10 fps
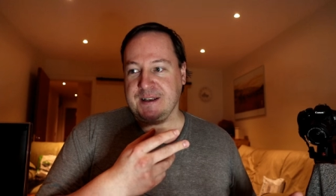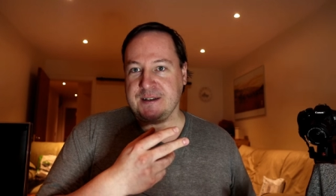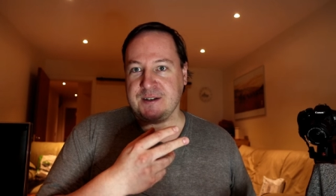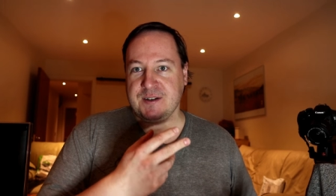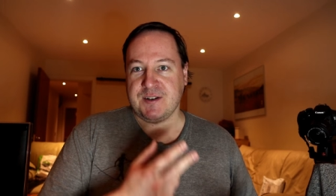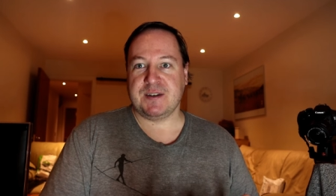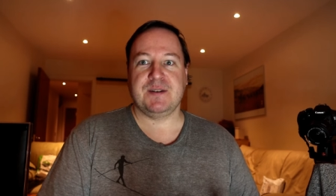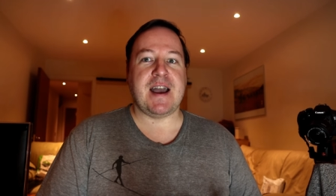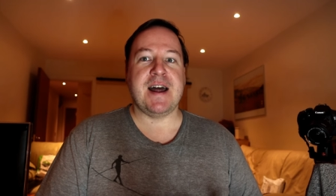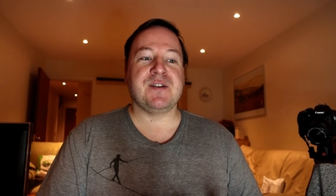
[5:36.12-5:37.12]
and
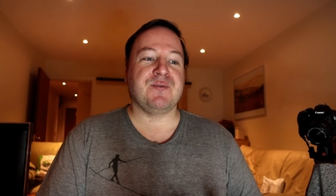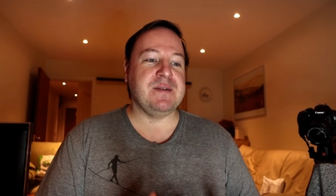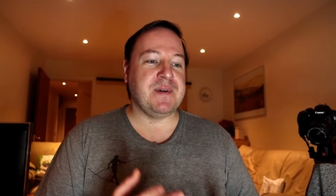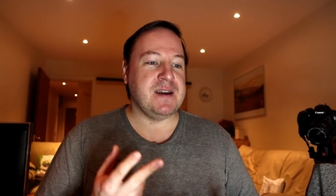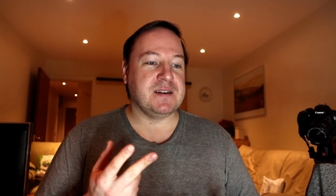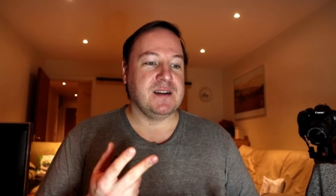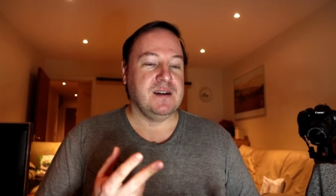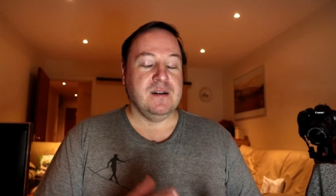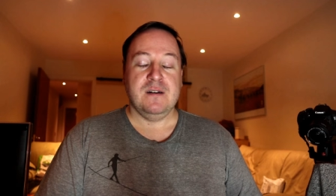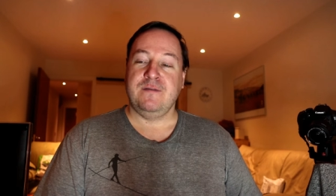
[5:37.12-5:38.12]
Canon rebate,
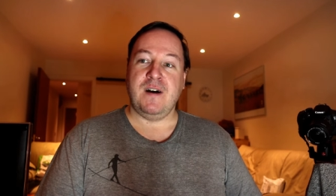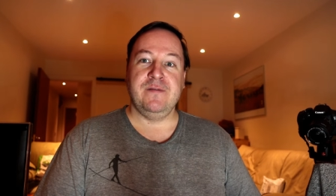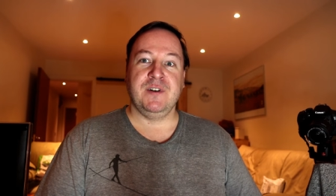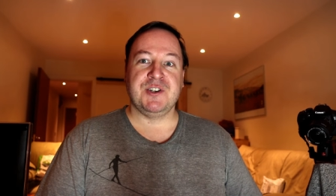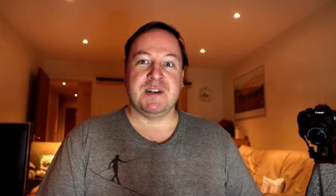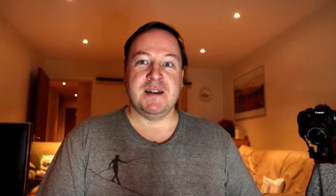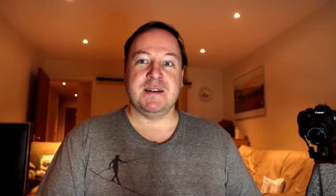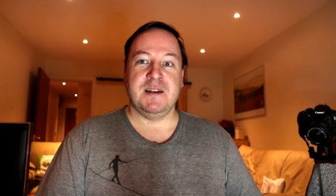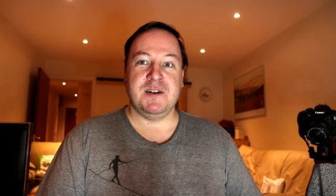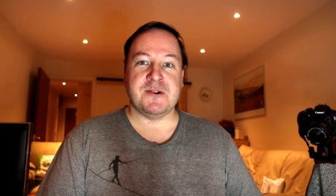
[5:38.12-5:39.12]

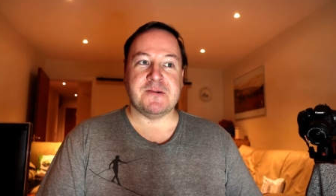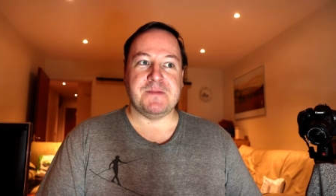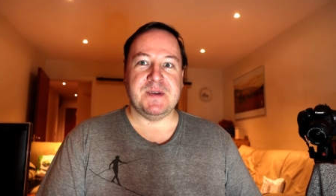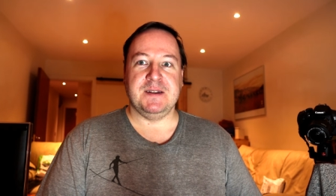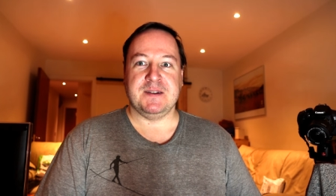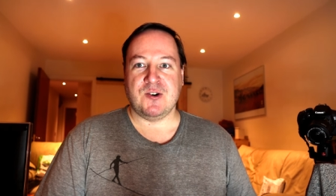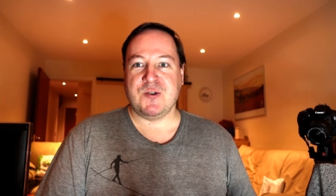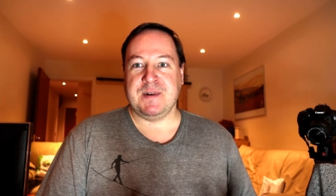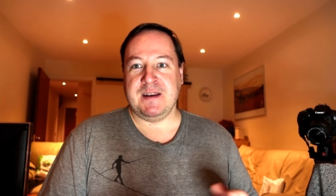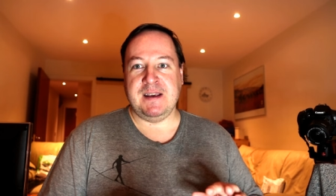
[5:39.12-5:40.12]
599 euro. It's
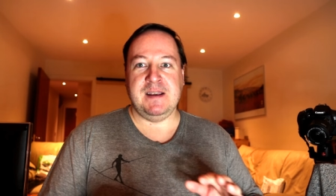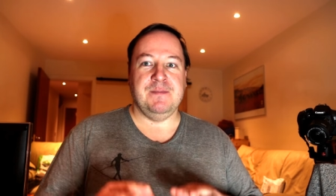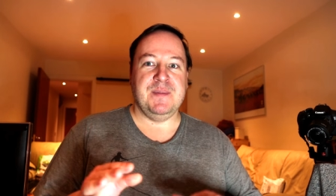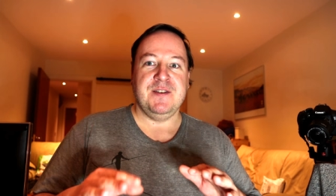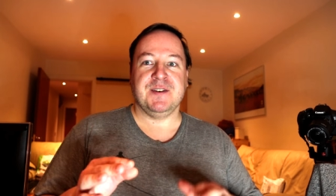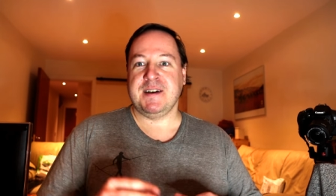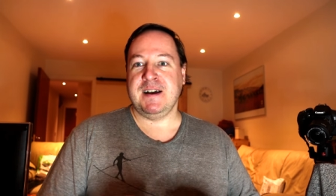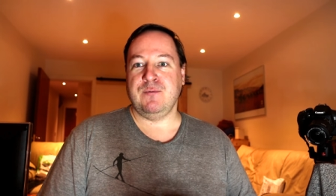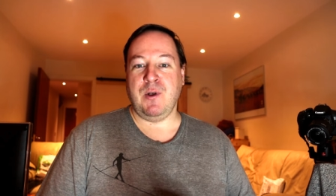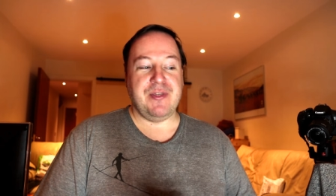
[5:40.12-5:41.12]
normally either
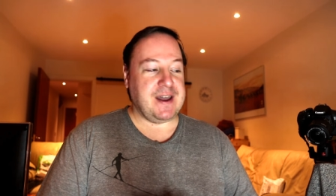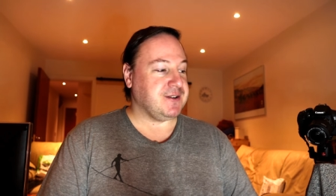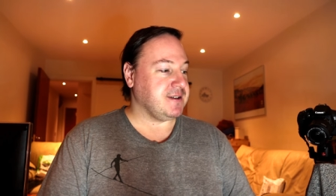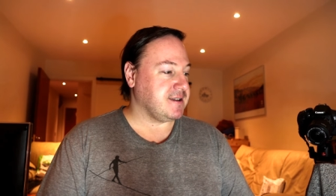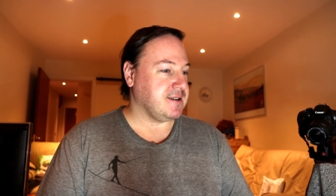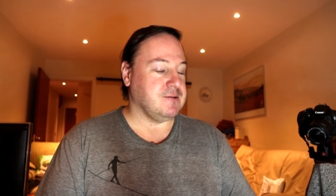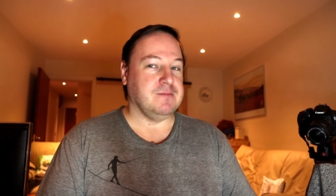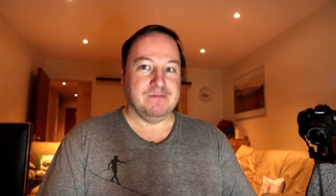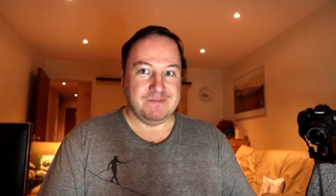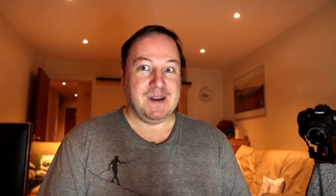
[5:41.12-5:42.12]
side 1,000.
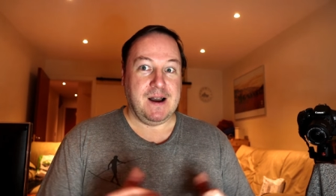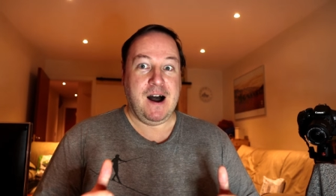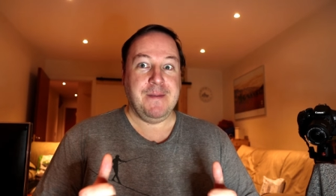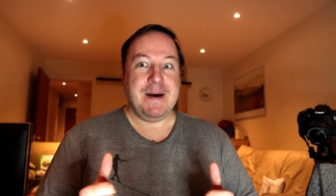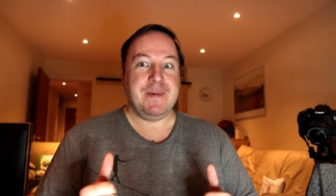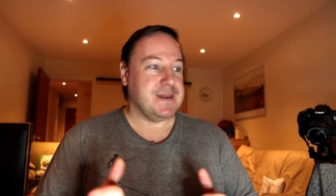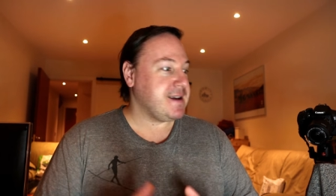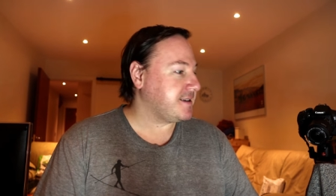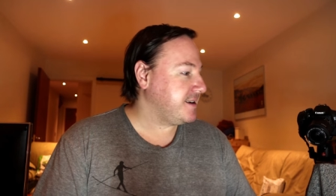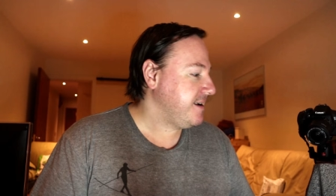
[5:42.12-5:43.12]
So I'm happy
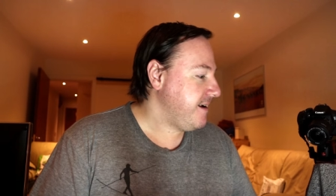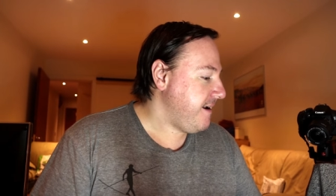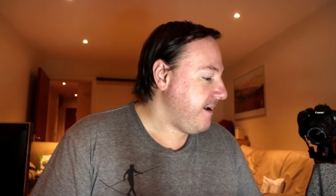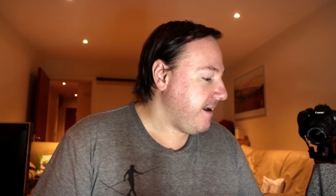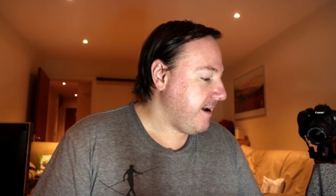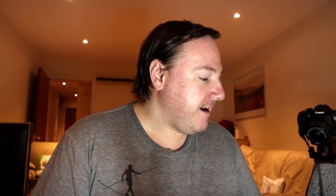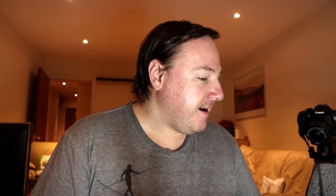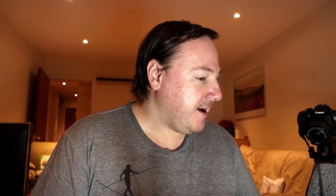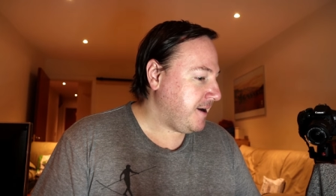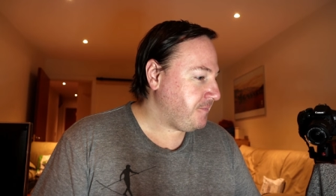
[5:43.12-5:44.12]
with that.
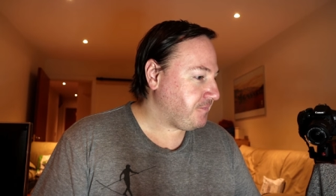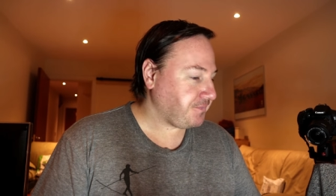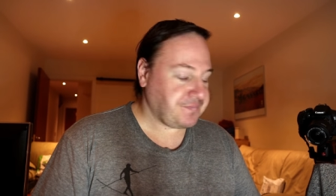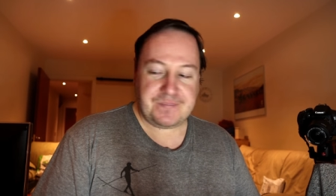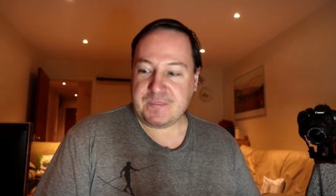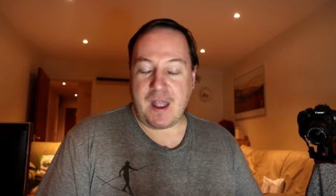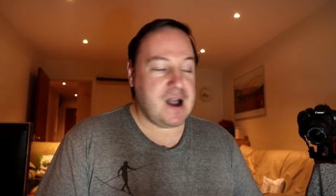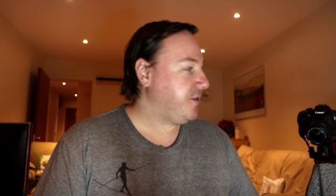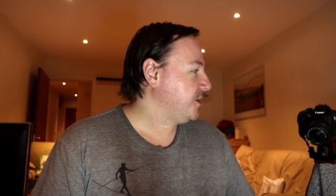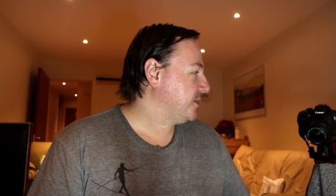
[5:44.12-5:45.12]
Um,
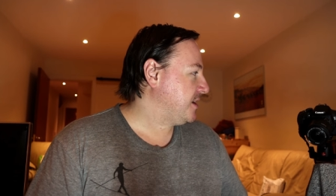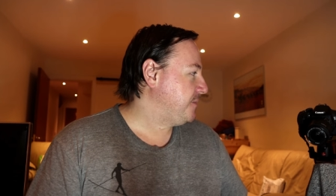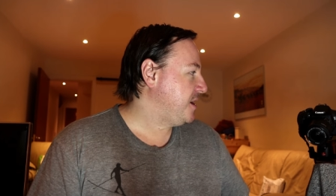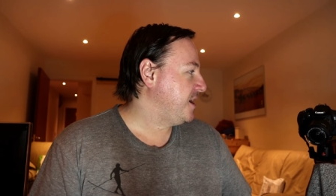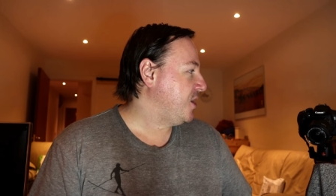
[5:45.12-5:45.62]
I've also got